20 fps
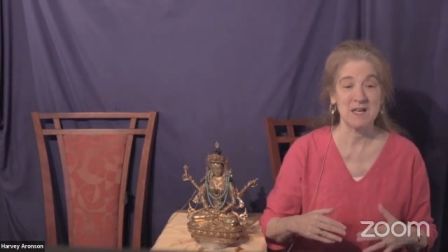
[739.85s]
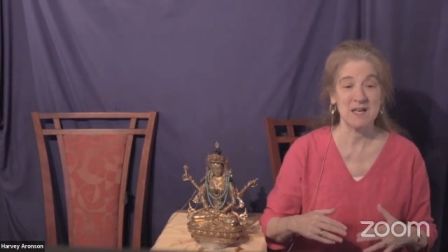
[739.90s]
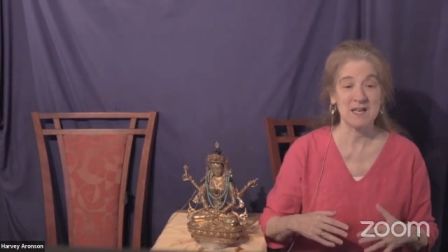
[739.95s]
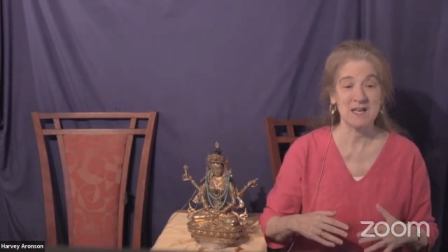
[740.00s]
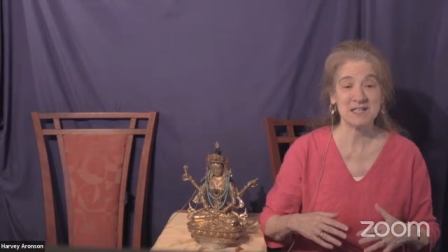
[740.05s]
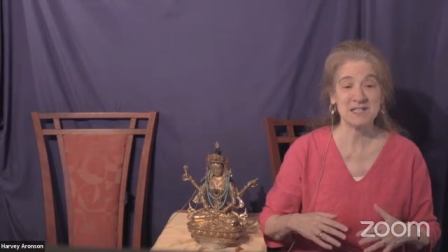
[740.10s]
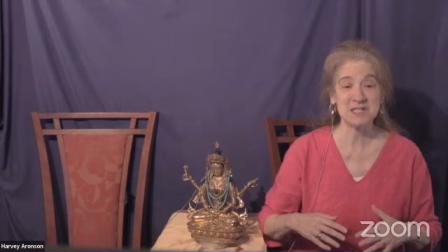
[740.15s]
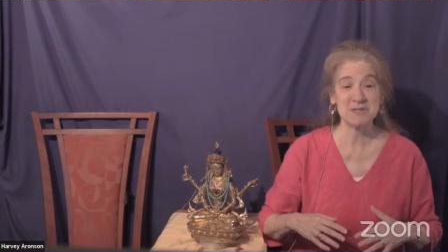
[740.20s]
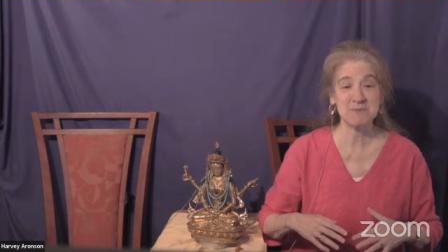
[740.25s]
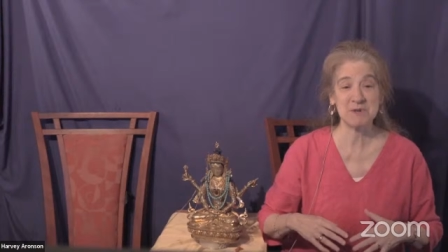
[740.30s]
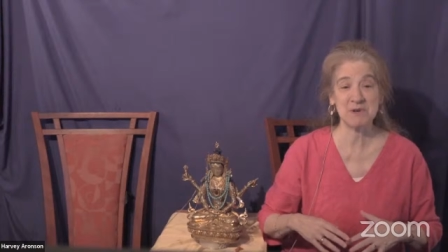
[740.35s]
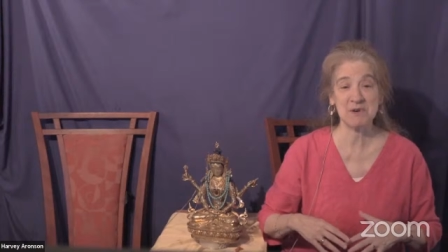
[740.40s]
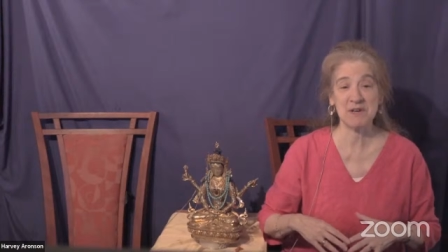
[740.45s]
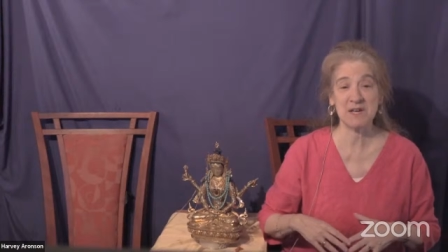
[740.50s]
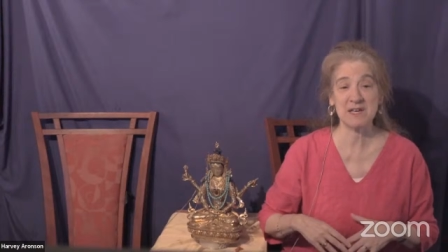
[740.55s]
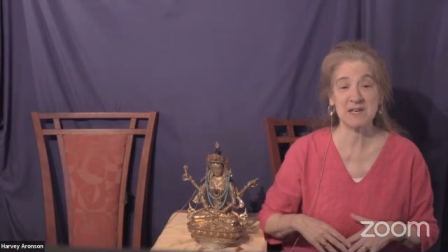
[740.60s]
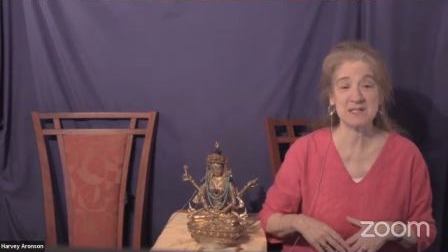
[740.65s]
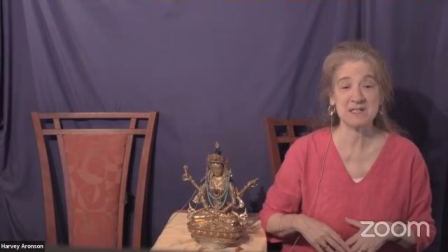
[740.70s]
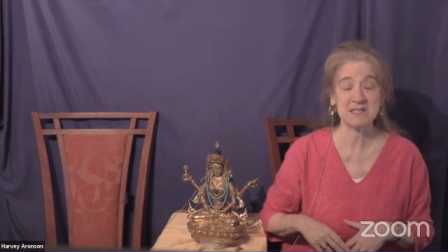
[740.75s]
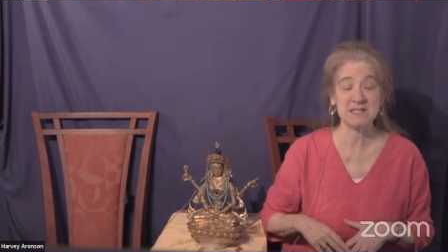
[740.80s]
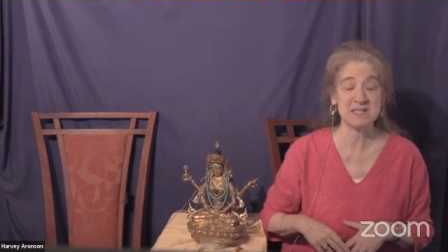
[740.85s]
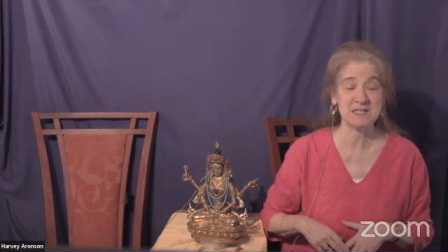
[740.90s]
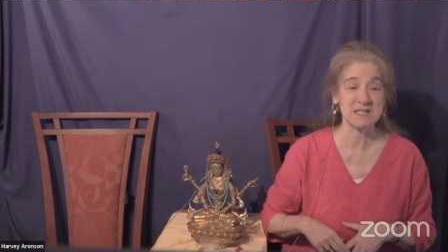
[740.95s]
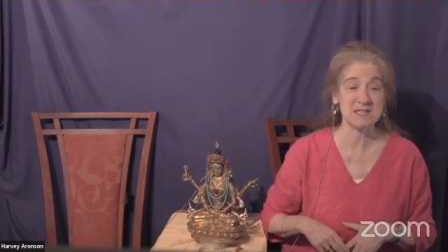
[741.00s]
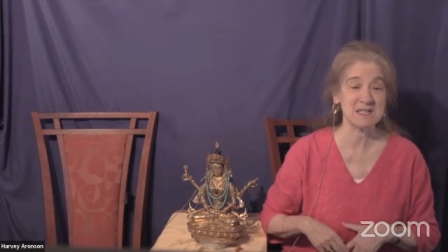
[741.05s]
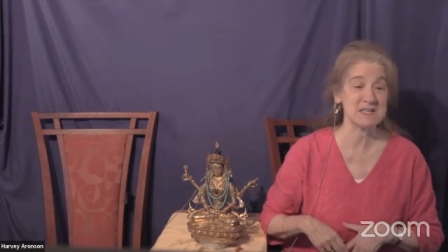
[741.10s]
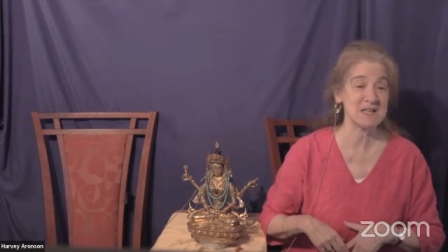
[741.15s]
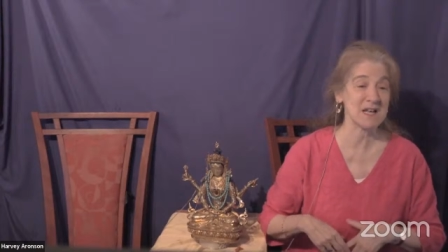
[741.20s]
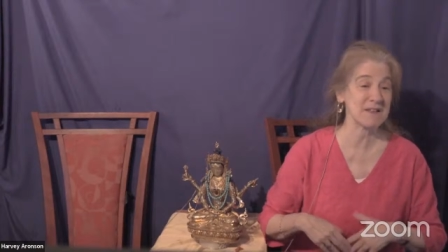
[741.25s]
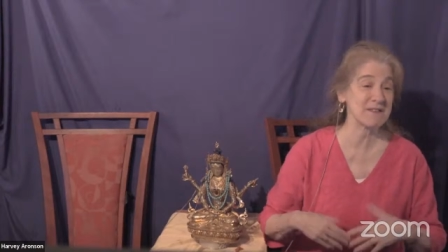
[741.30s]
experience
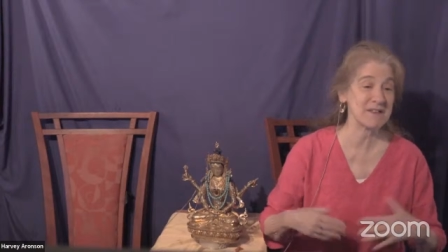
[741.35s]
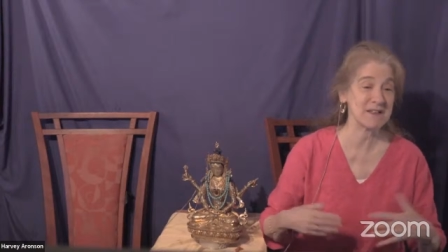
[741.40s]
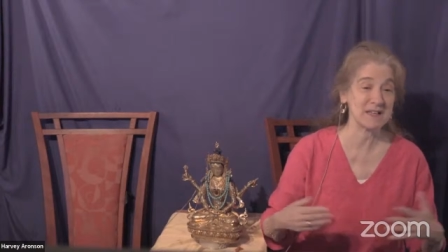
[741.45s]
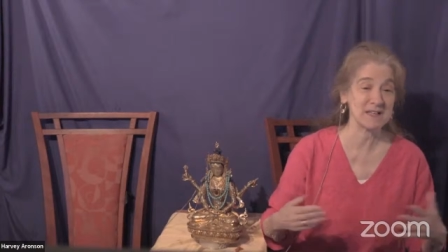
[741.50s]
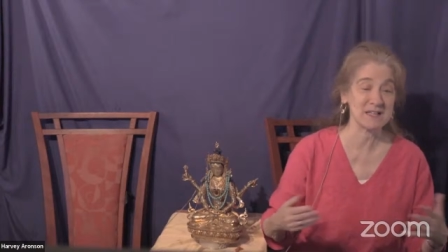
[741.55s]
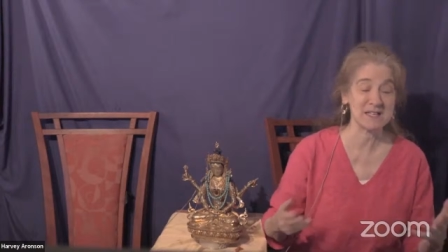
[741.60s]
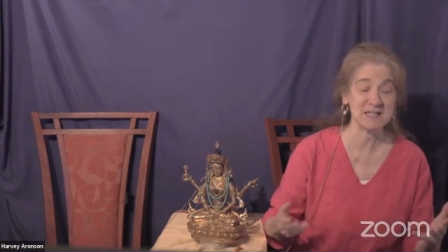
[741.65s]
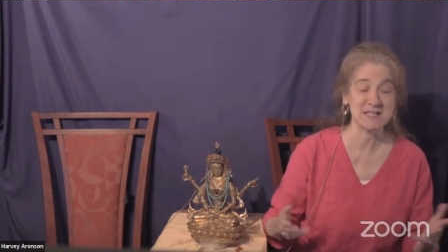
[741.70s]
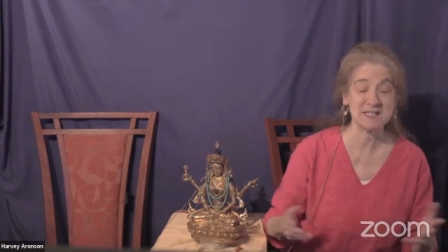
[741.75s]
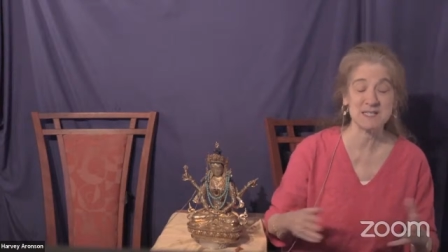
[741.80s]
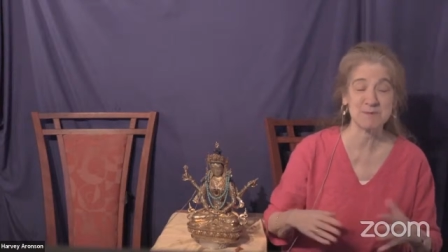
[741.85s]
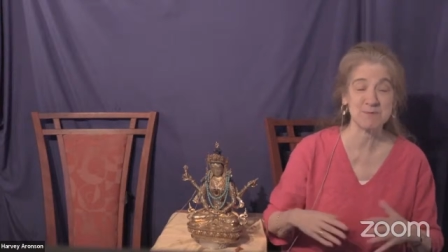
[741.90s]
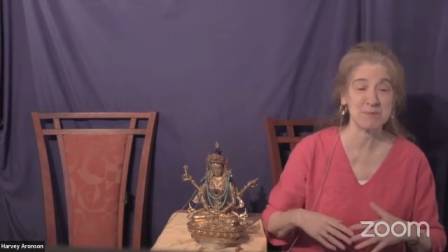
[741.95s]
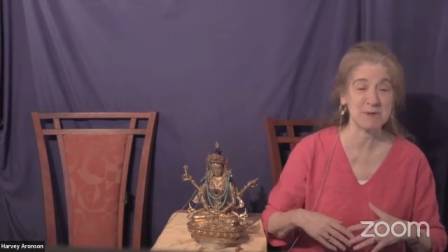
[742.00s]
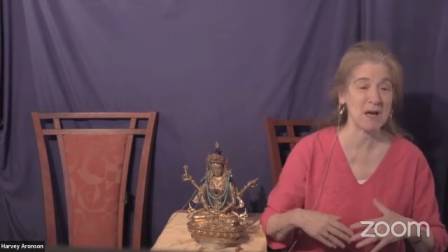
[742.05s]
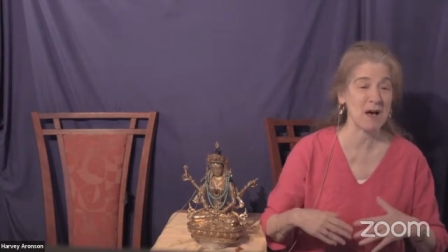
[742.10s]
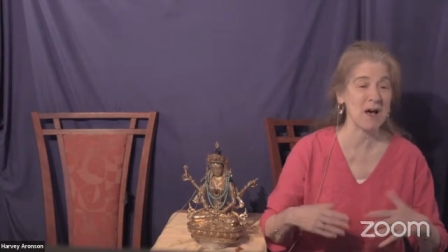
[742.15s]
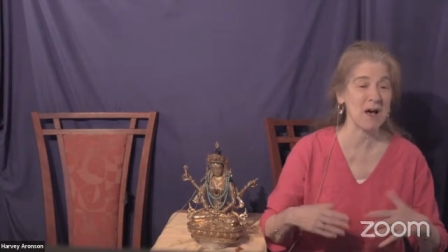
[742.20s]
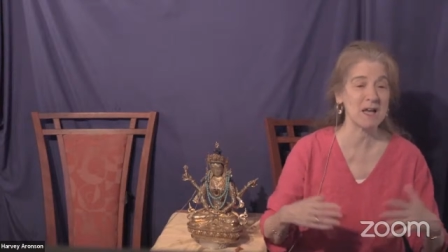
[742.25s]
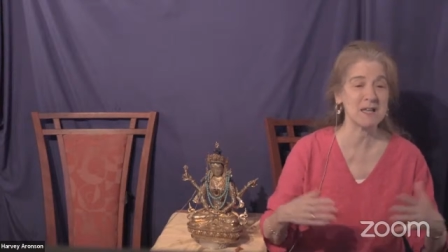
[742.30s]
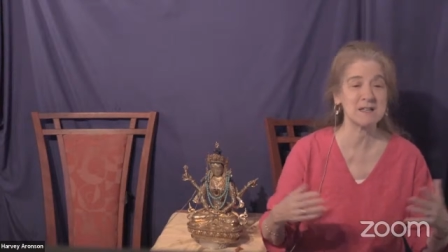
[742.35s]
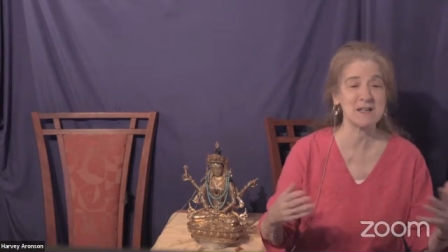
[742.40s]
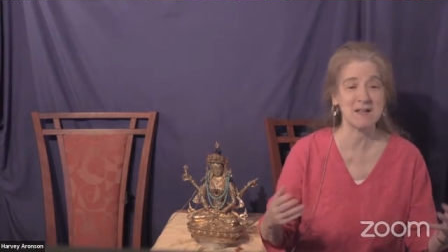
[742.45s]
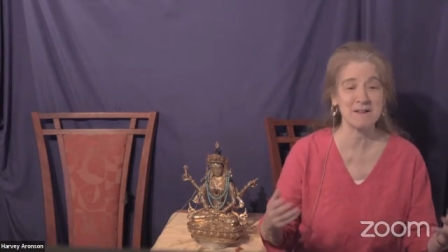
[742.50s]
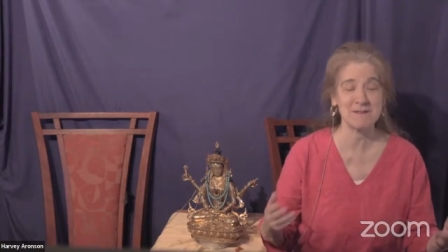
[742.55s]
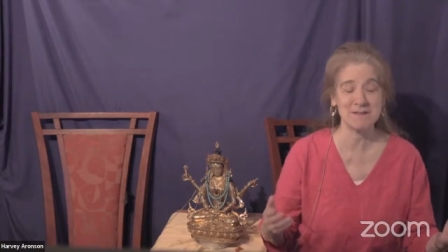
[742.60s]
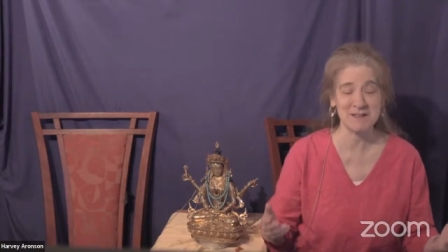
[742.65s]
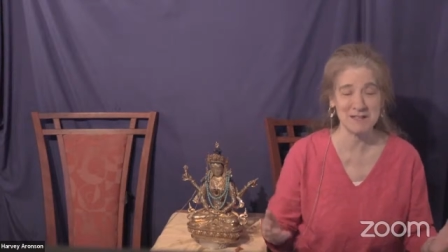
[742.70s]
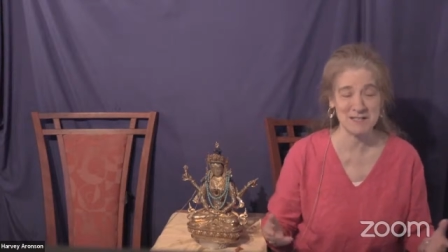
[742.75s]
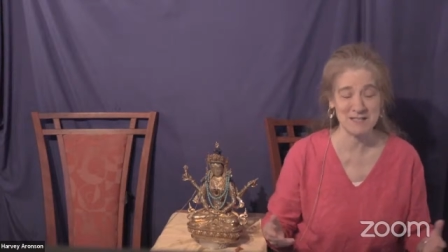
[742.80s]
nothingness, beyond
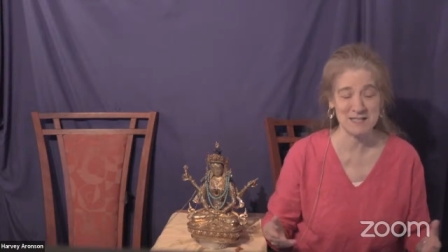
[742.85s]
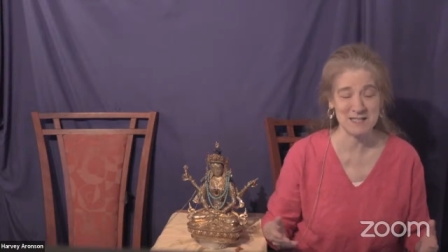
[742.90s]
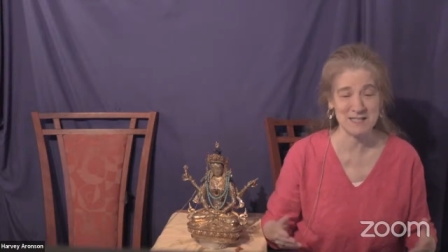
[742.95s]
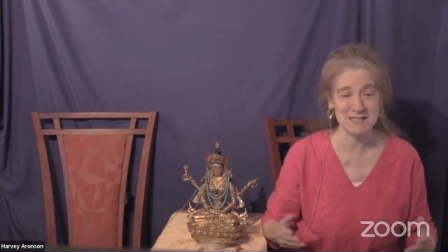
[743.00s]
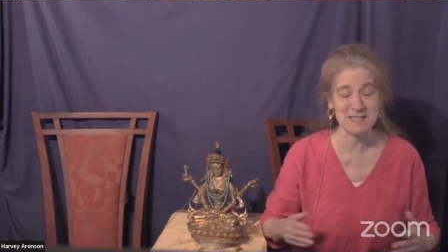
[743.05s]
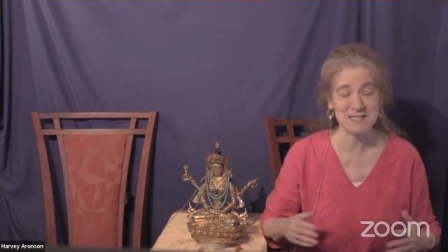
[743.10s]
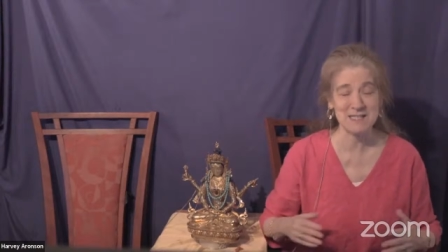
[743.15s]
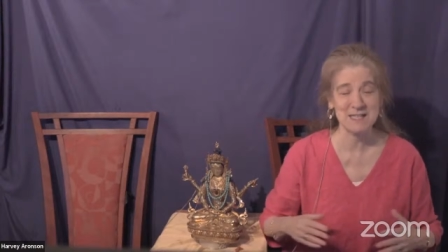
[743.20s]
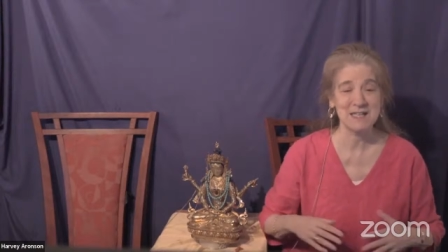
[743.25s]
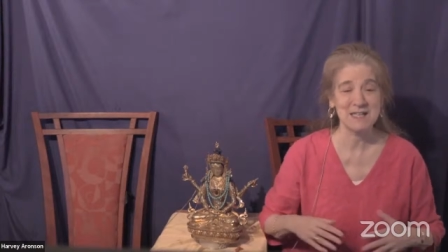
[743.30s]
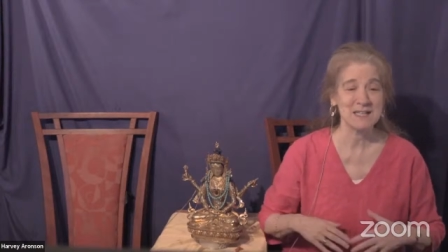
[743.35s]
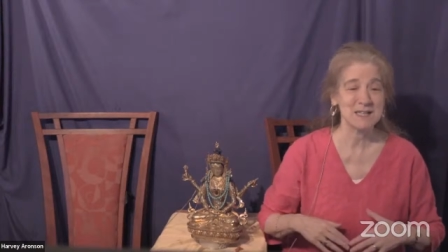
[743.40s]
nothingness,